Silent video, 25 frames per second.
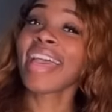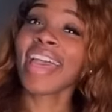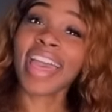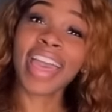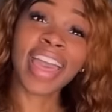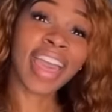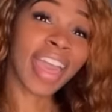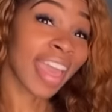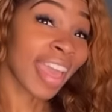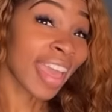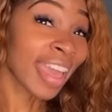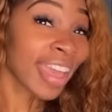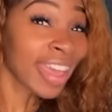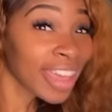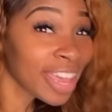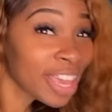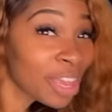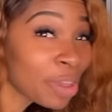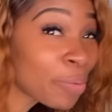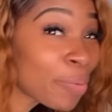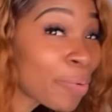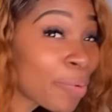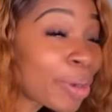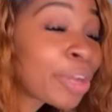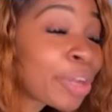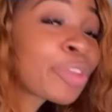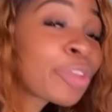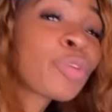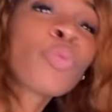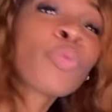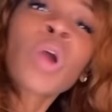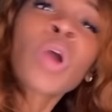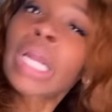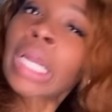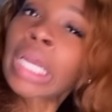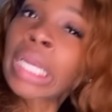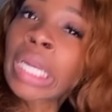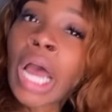Hey, what are you
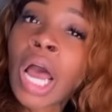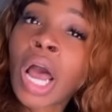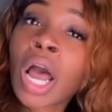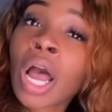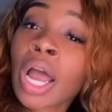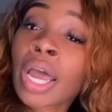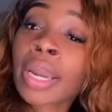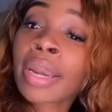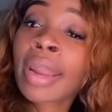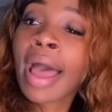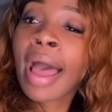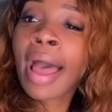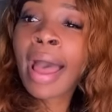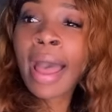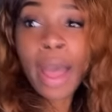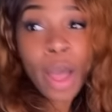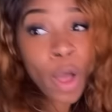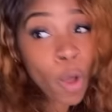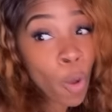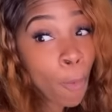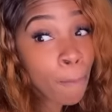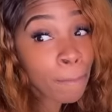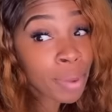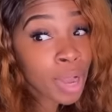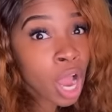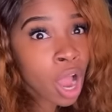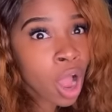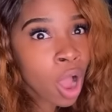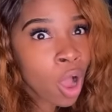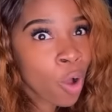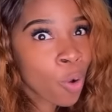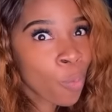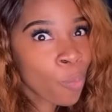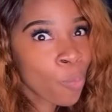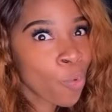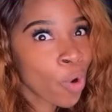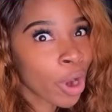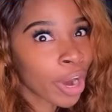working on? I hope
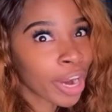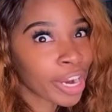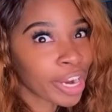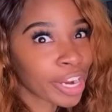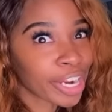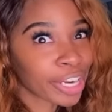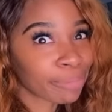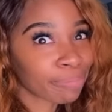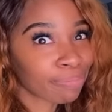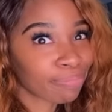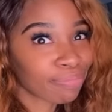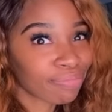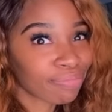homework.